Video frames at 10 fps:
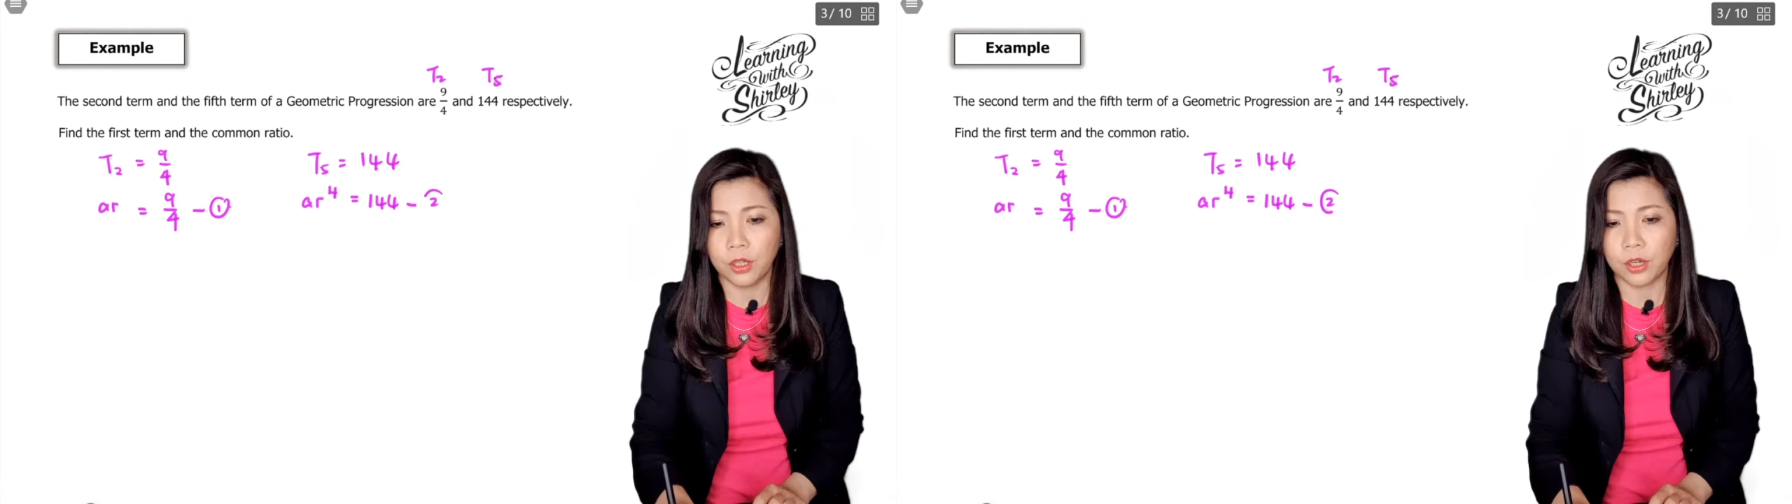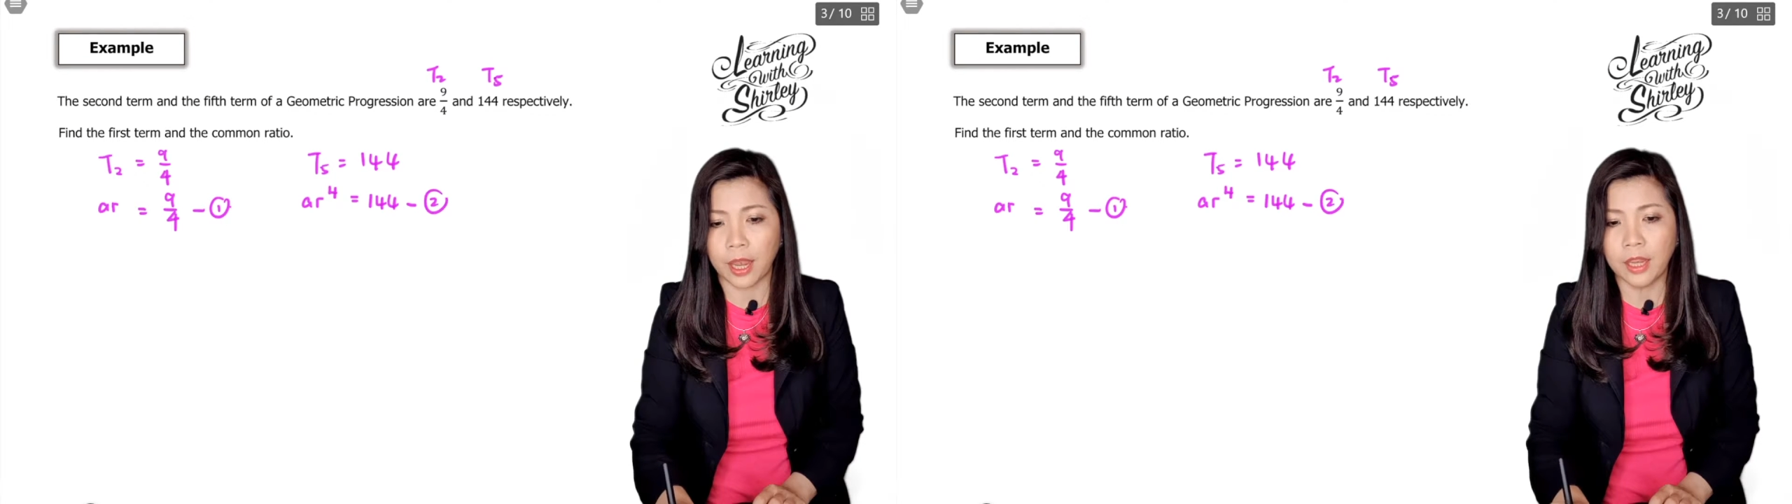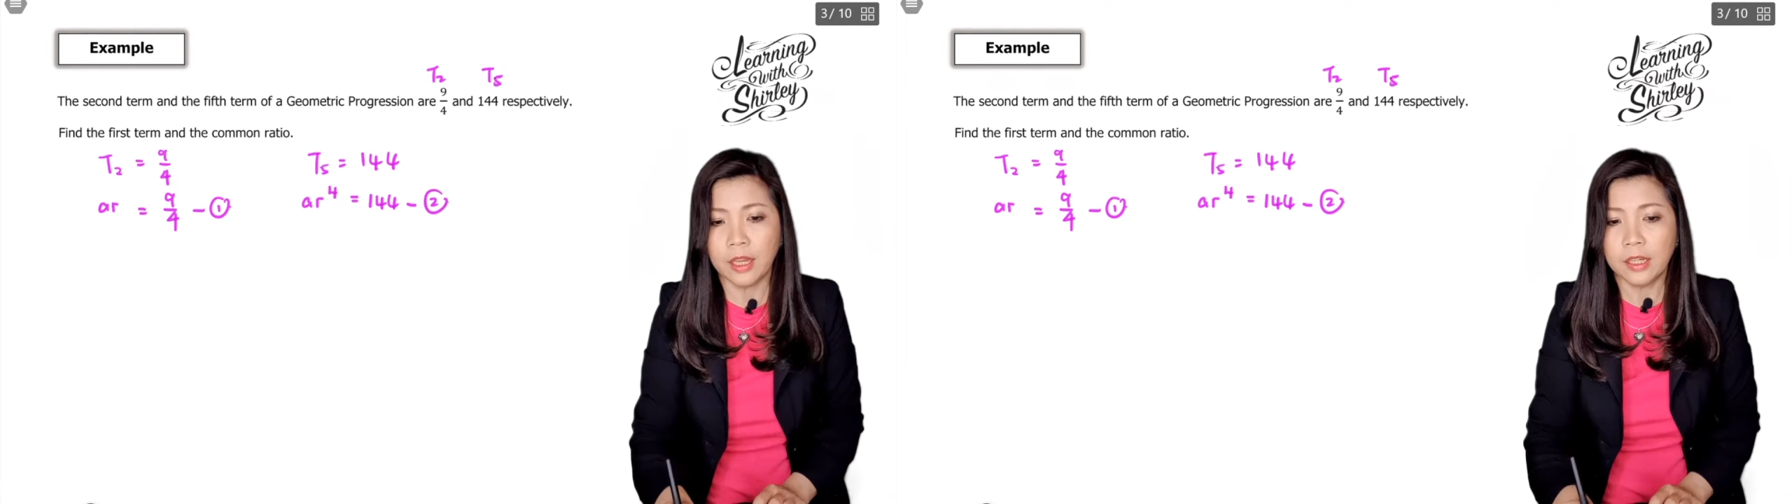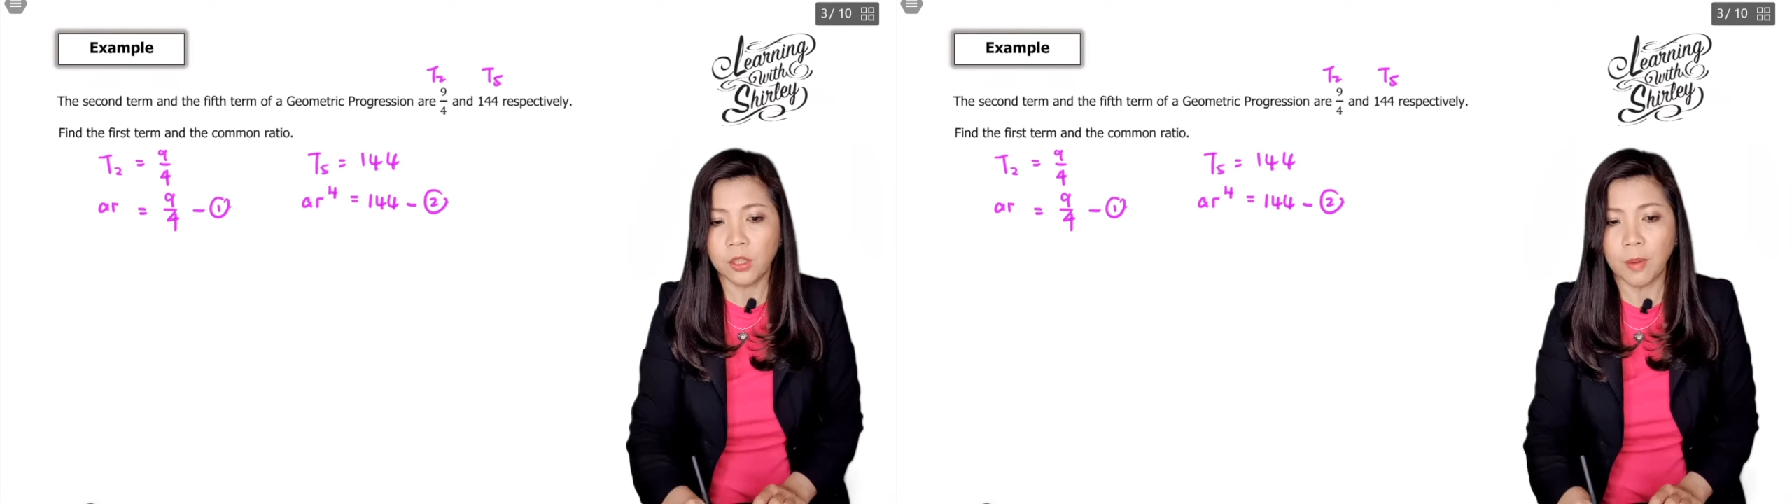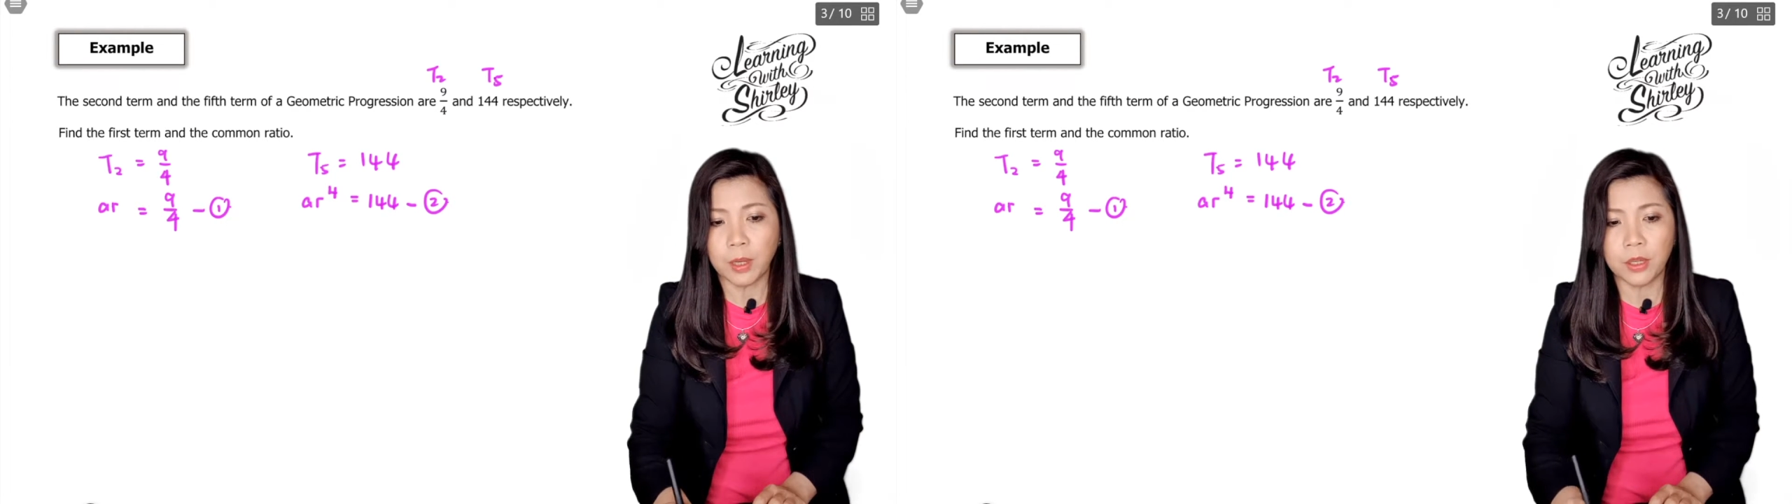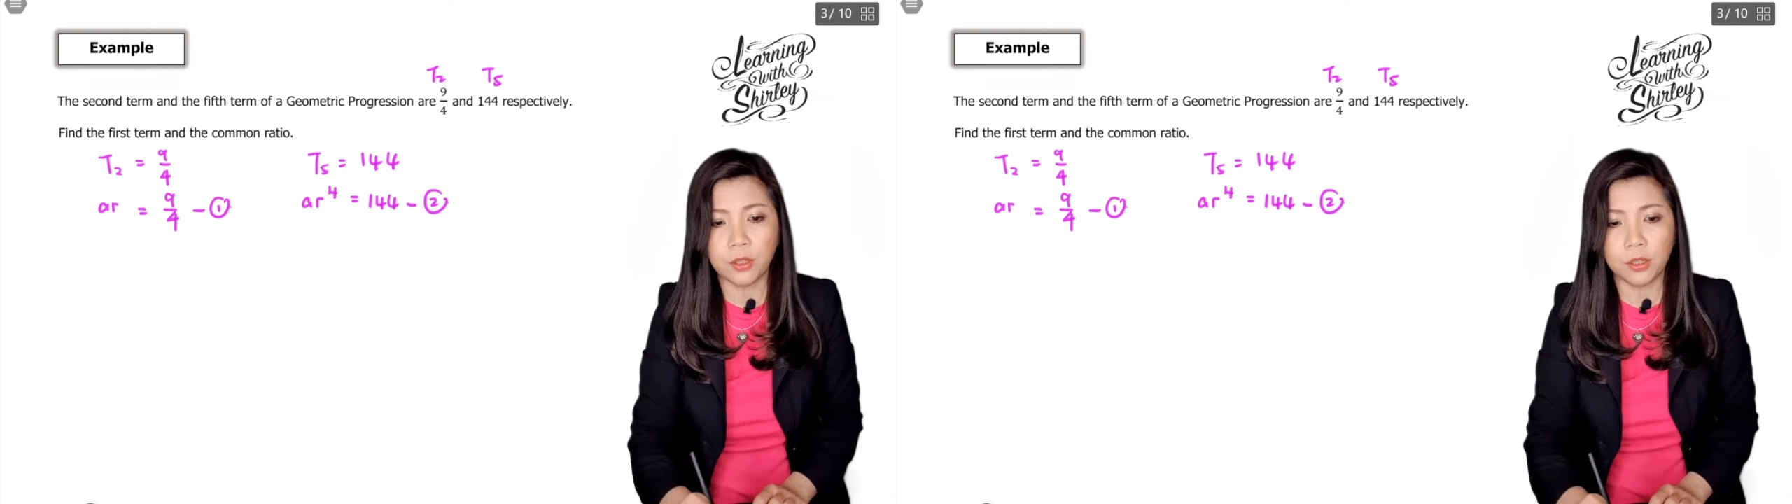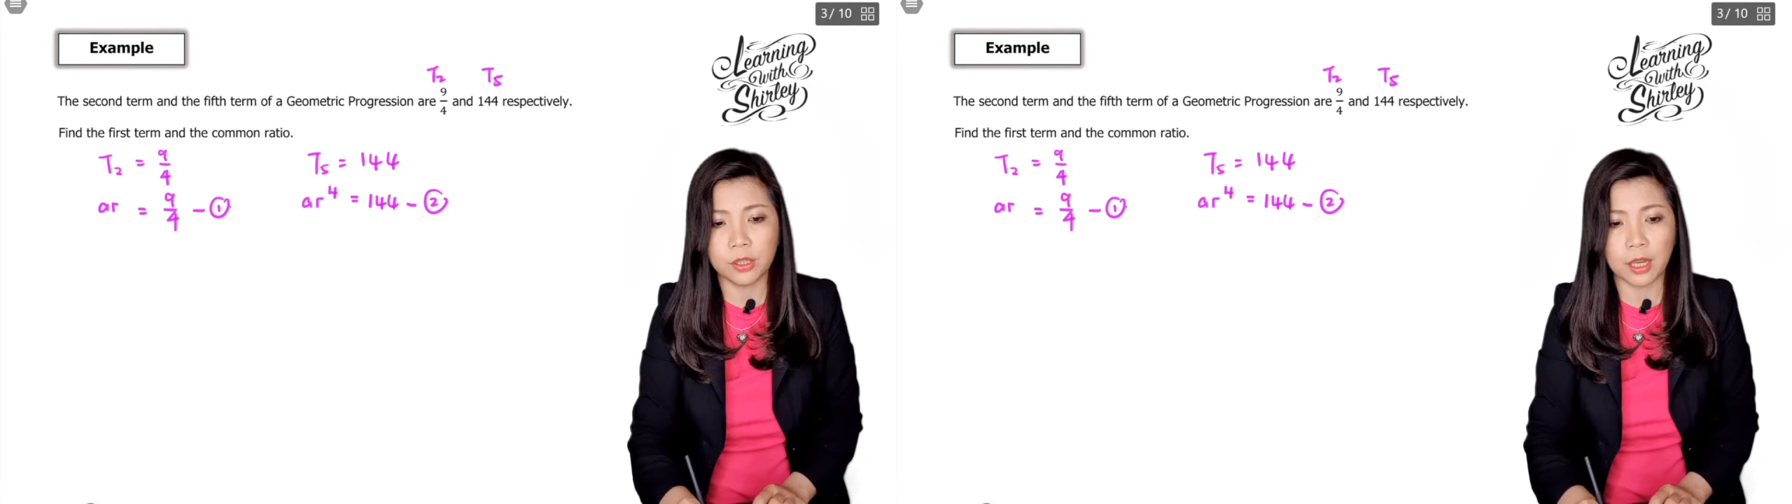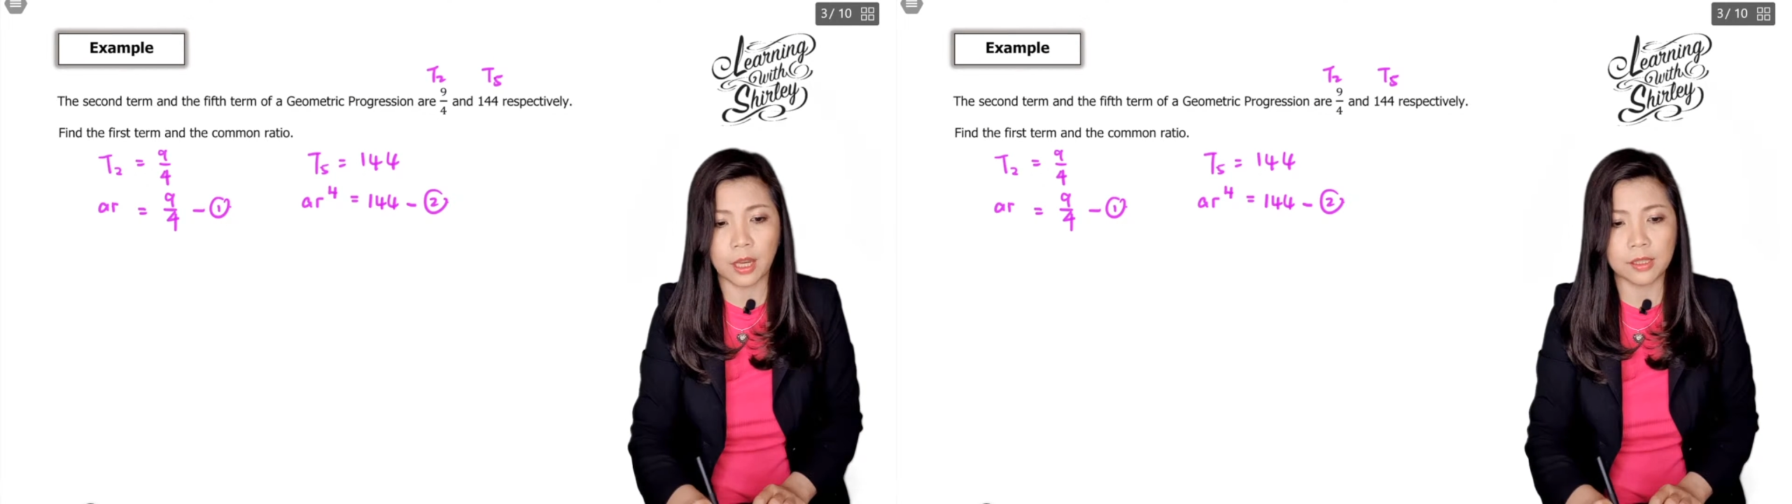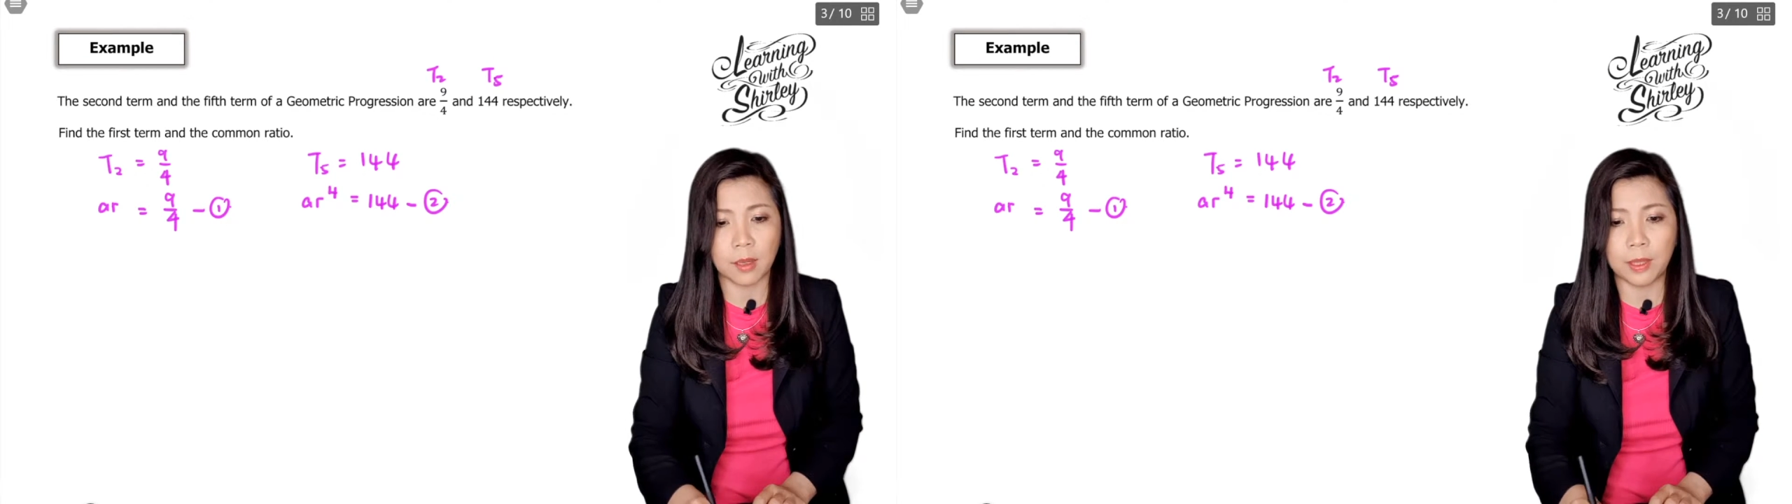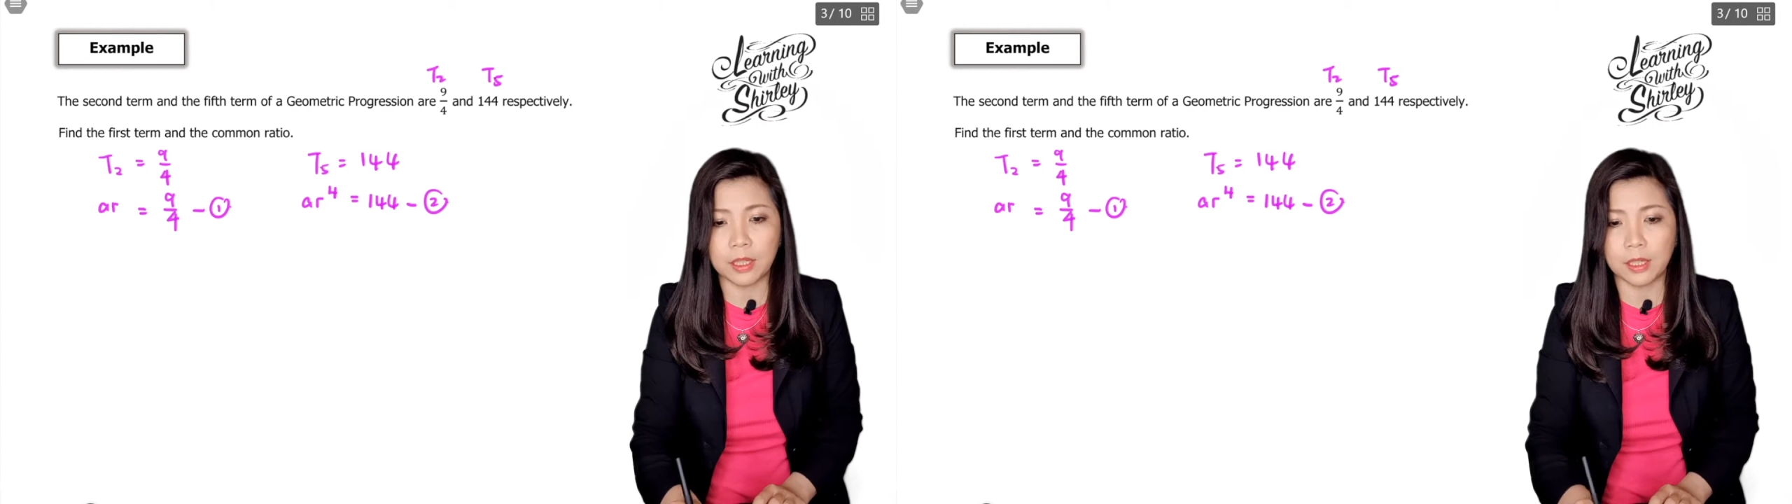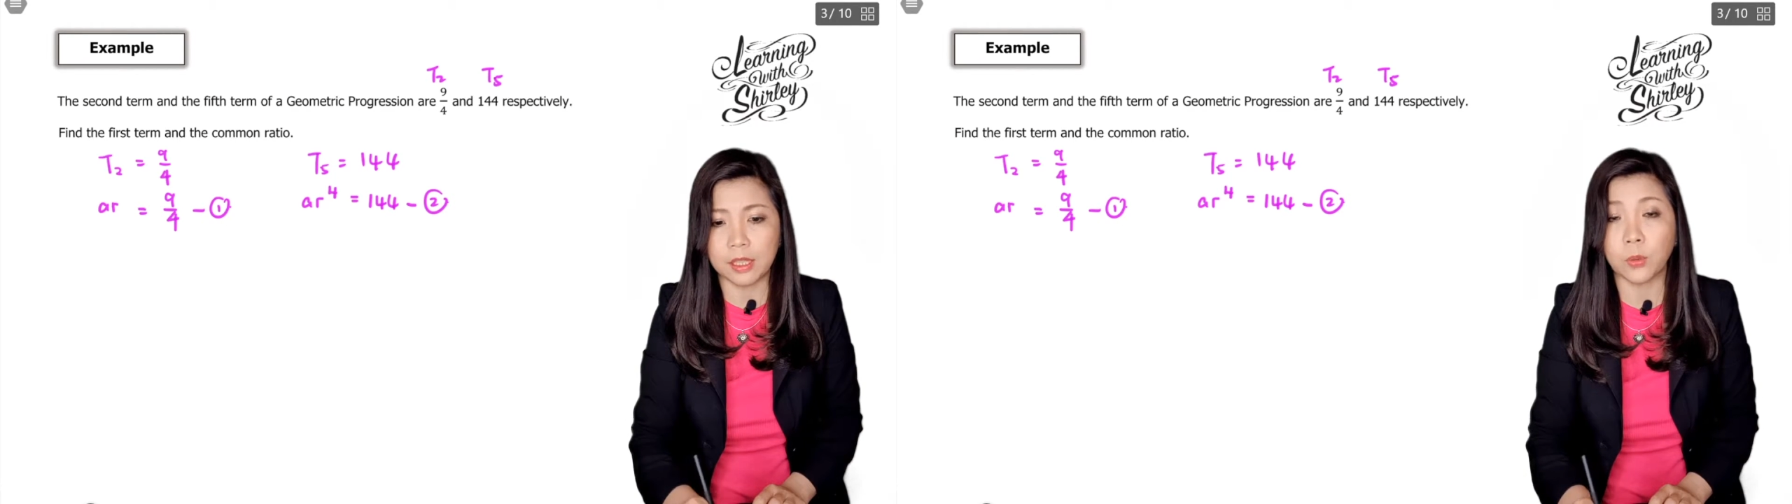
Okay, so I'm going to use simultaneous